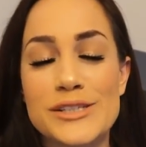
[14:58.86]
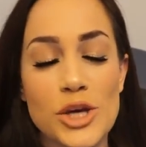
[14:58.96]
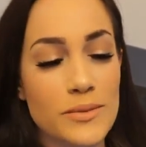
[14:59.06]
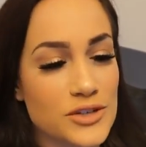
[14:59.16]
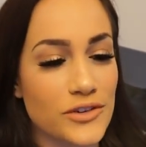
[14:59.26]

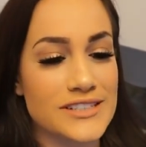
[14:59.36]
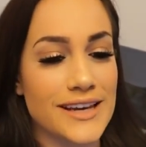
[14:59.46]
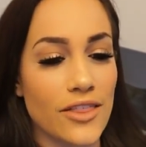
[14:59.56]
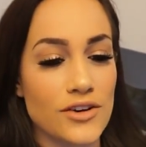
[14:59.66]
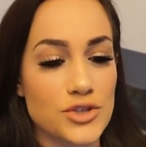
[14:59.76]
so much fun
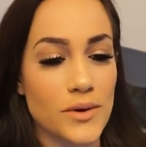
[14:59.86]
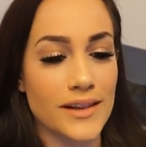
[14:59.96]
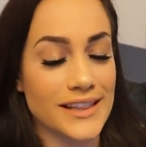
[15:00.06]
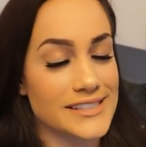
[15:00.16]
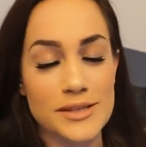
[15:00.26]
together doing
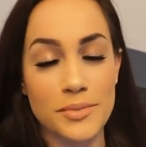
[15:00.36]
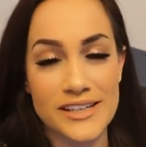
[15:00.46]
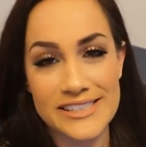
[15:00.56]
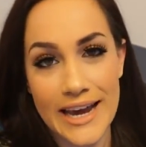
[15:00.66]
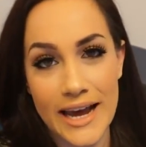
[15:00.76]
like the
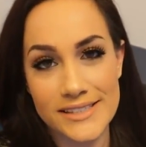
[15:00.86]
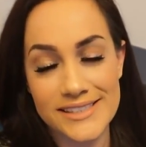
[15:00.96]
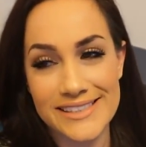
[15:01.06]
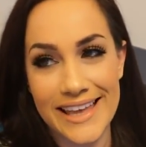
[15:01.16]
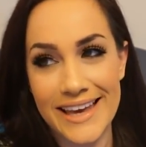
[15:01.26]
simplest
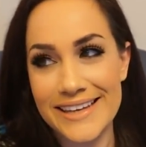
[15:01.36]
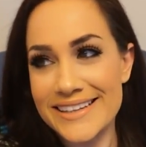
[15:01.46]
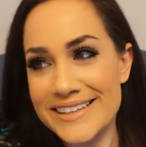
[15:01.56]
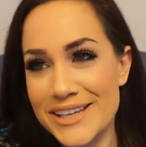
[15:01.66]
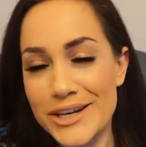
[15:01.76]
tasks like
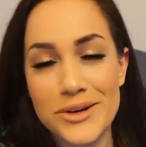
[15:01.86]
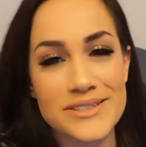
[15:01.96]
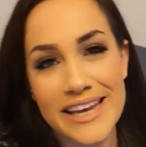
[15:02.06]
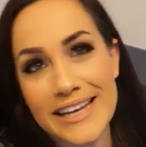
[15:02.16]
you know,